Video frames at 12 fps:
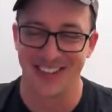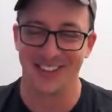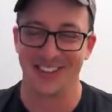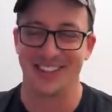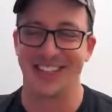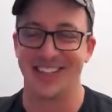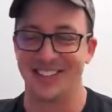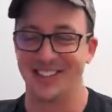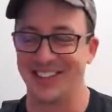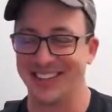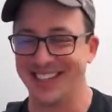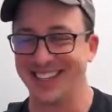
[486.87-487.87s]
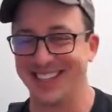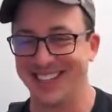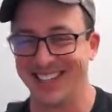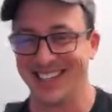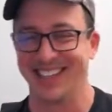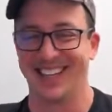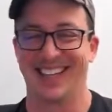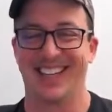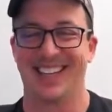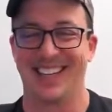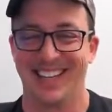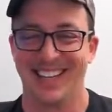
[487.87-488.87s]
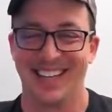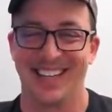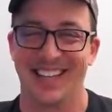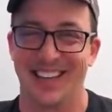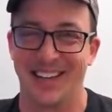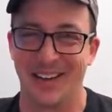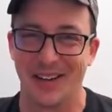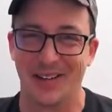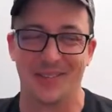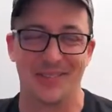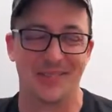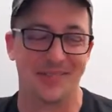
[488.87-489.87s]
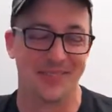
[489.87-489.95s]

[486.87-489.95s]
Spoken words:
look into it. So